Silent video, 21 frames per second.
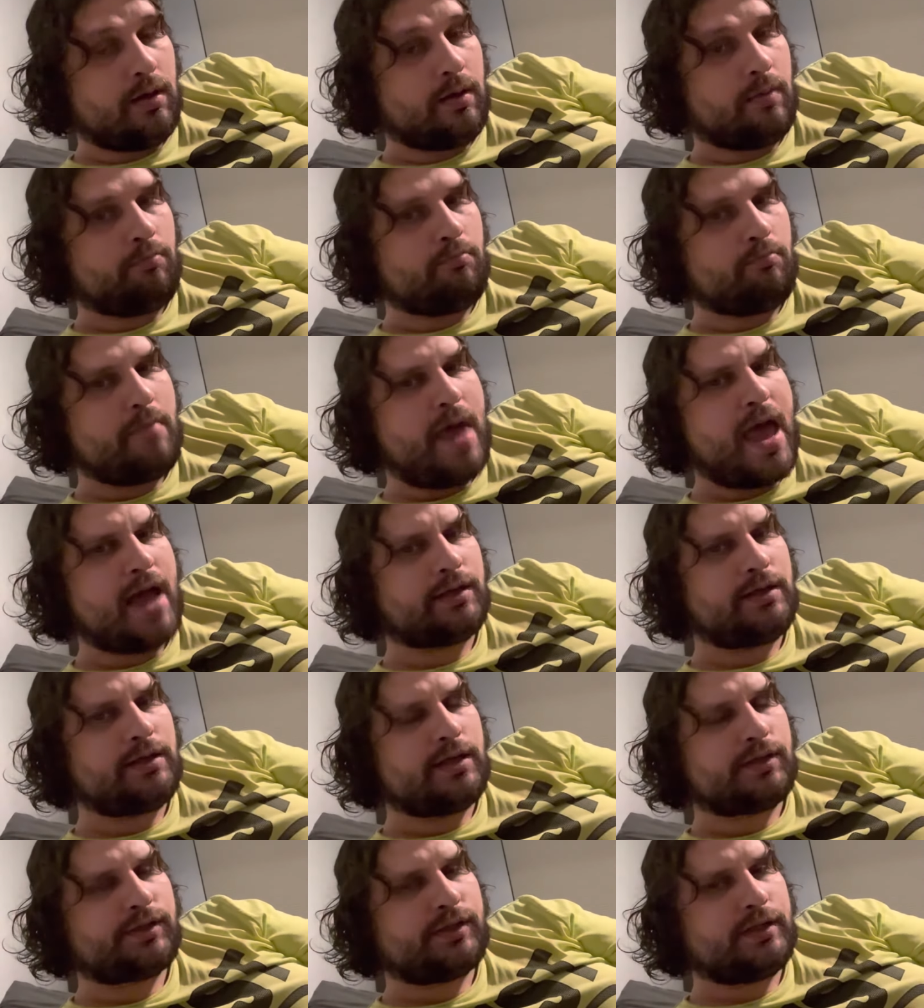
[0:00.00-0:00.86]

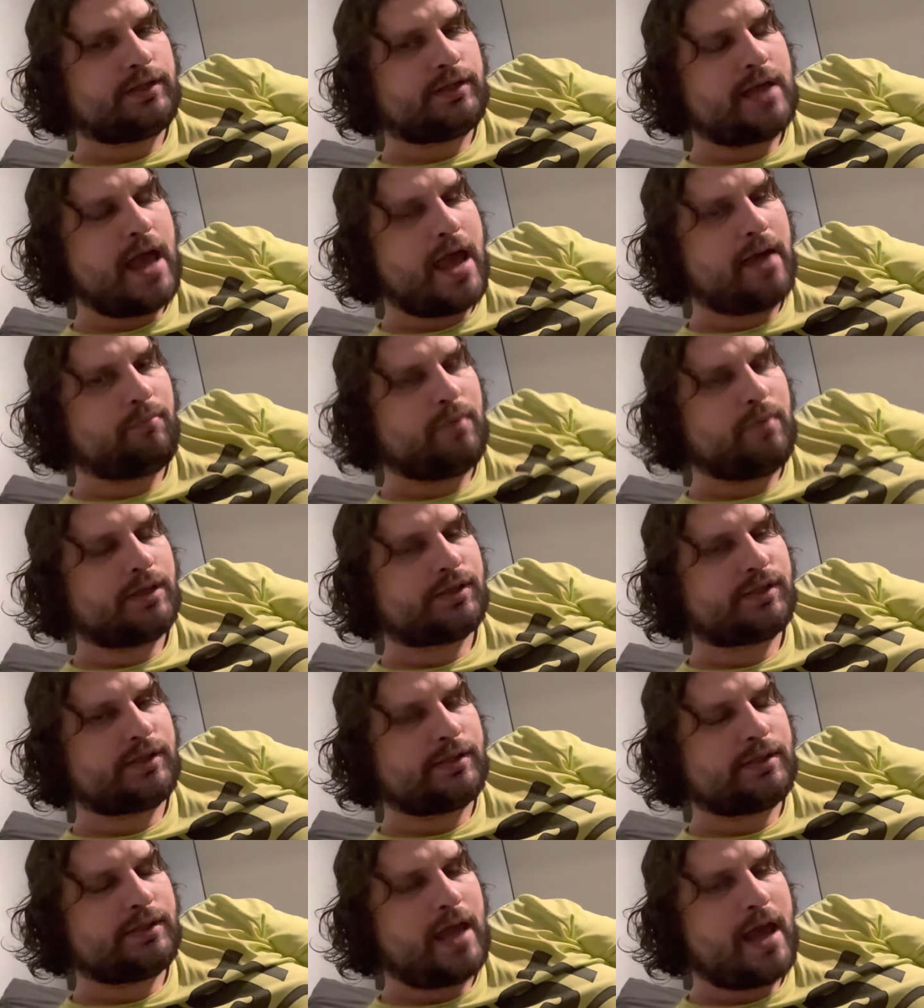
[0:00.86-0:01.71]
Magnet, satagment,
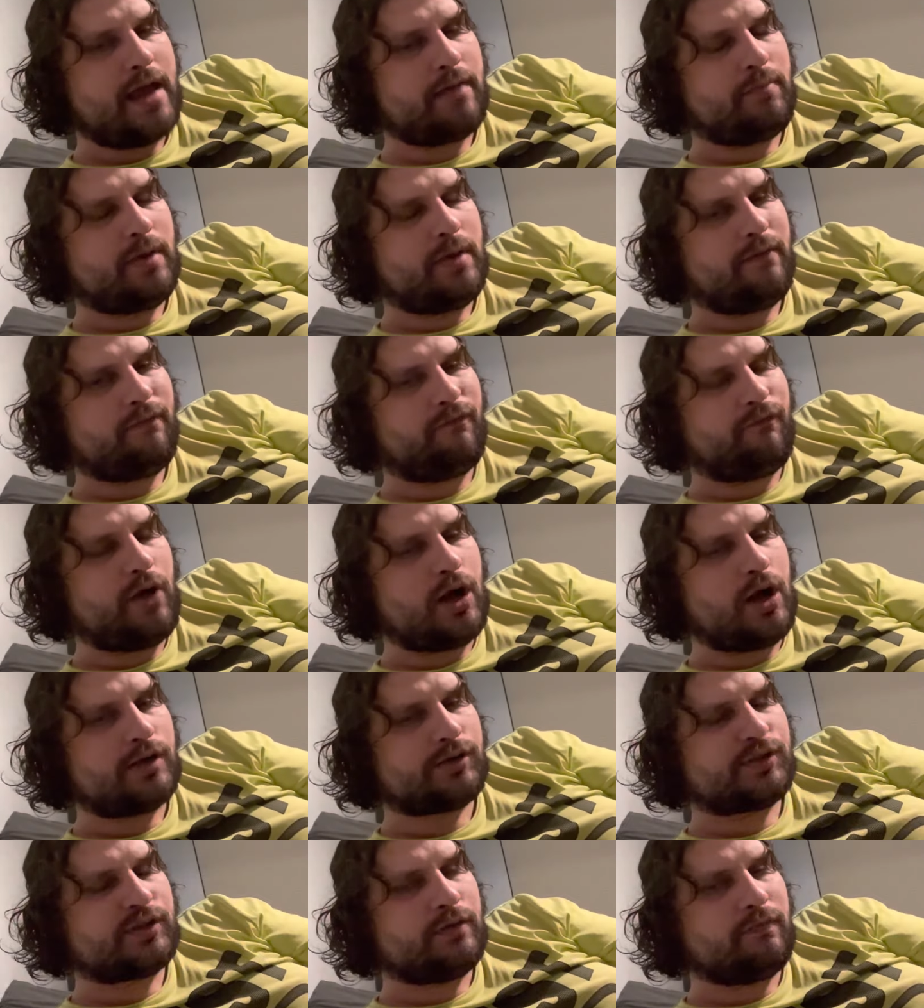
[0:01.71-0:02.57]
satagment,
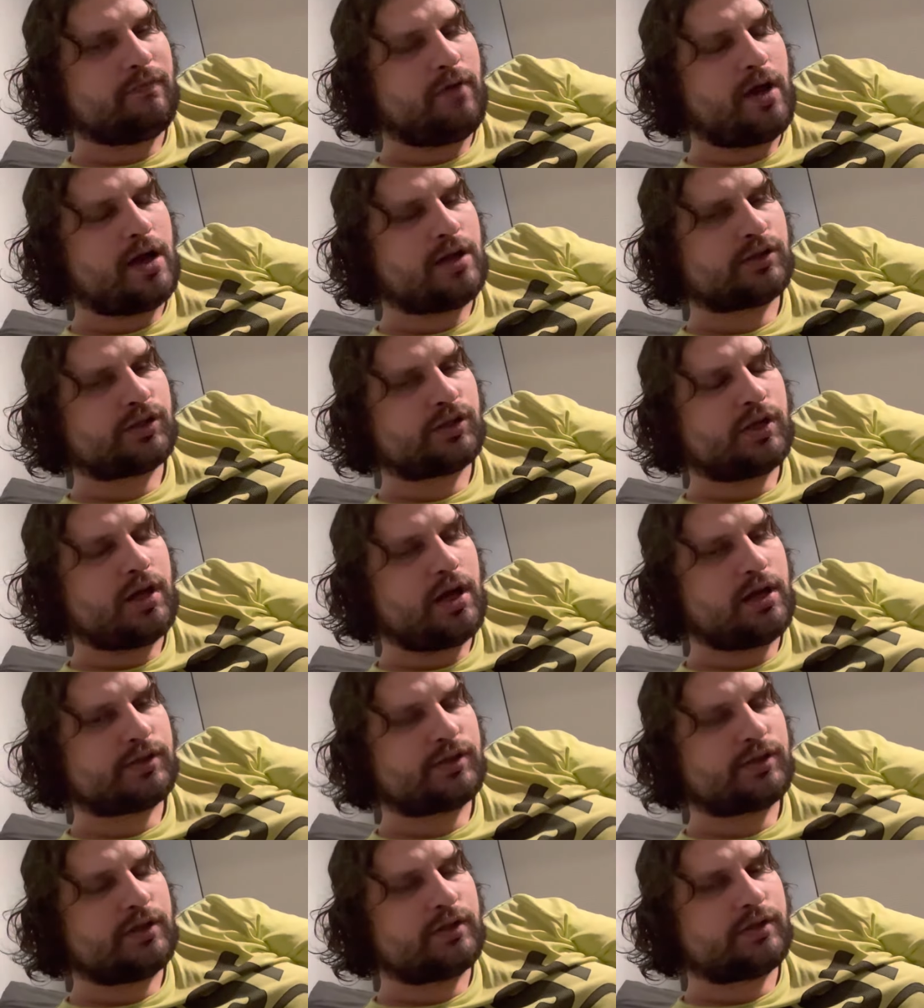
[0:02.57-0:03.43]
false of all
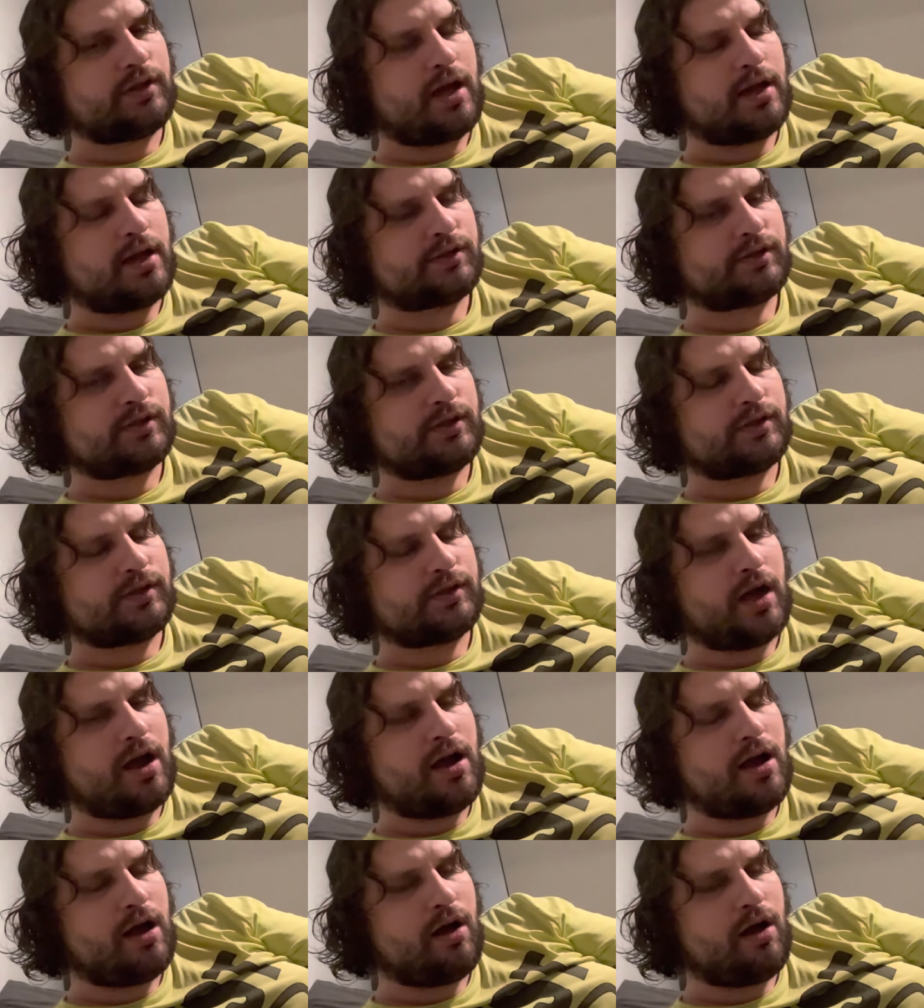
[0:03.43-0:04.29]
shots, sazar,
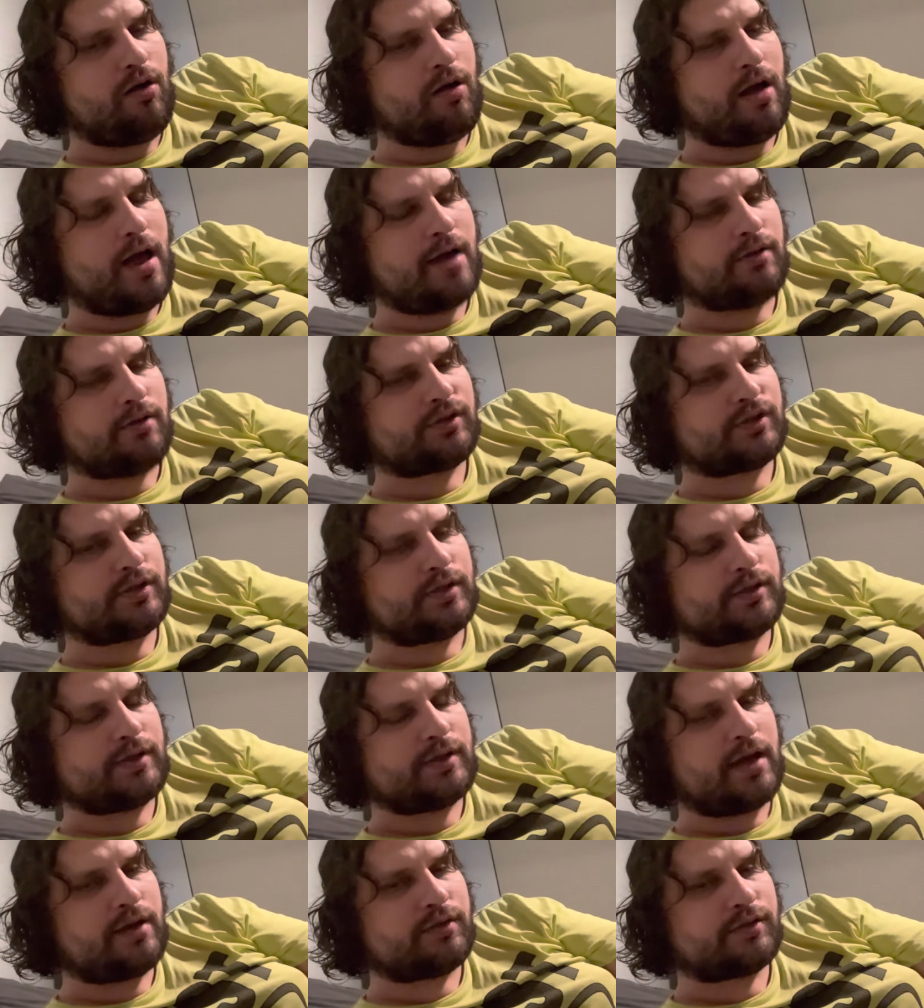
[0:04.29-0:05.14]
sazar, whole house,
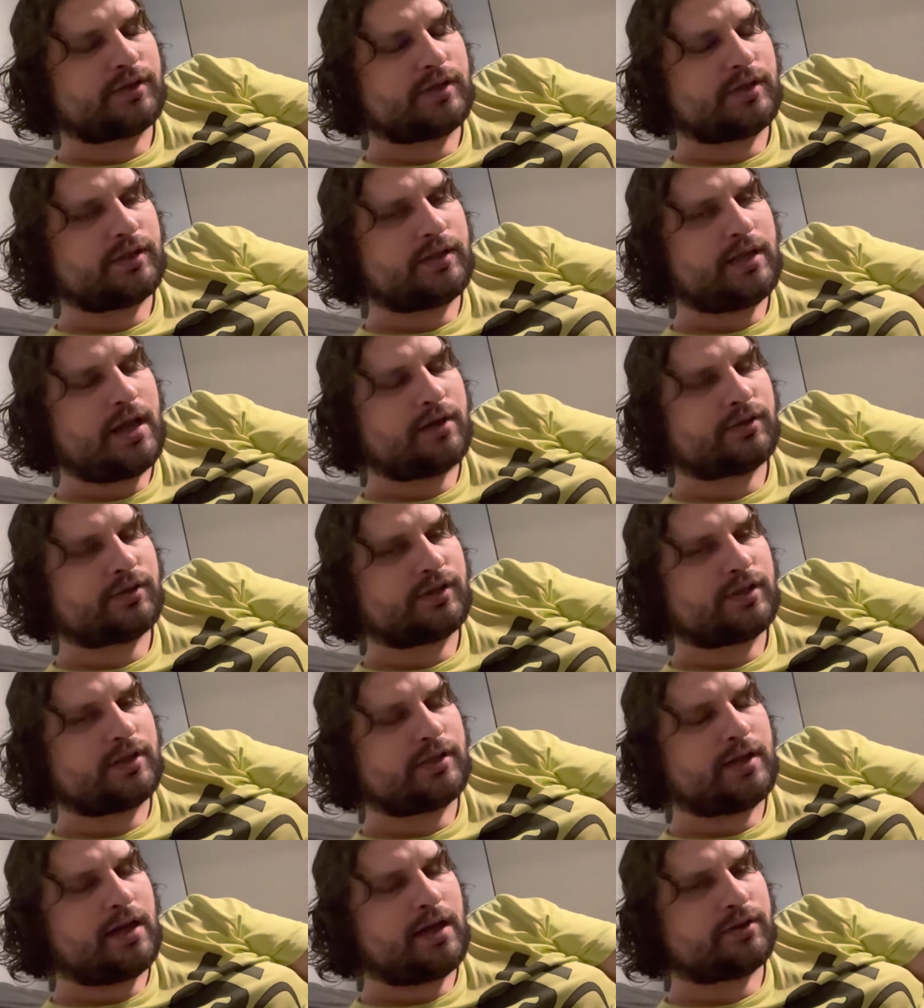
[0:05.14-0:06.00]
sazar,
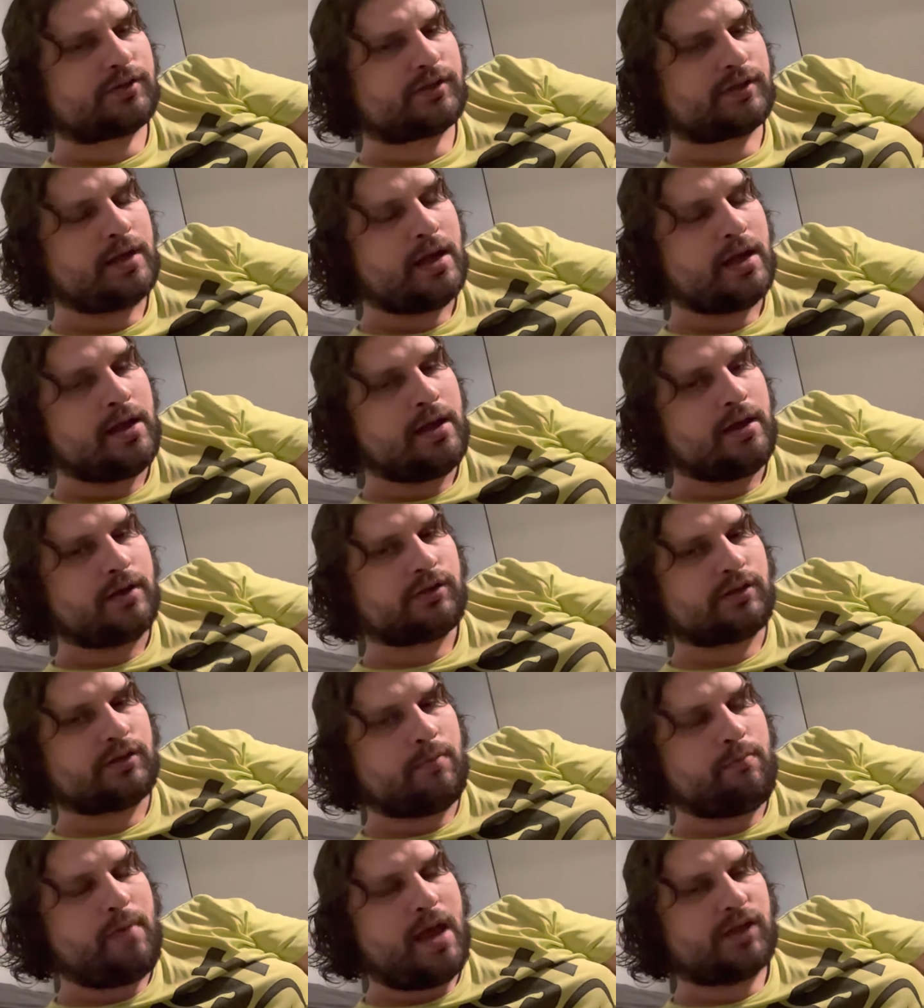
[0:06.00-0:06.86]
satouse, sazouse,
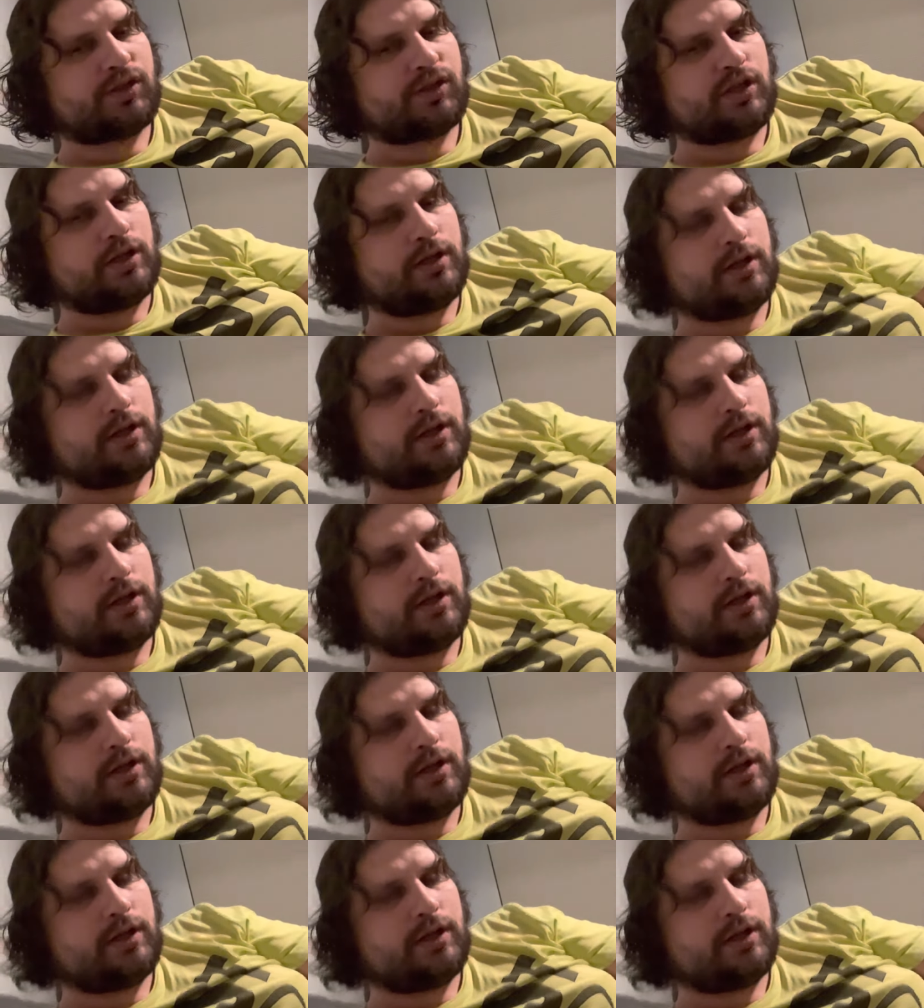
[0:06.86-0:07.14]
to mansion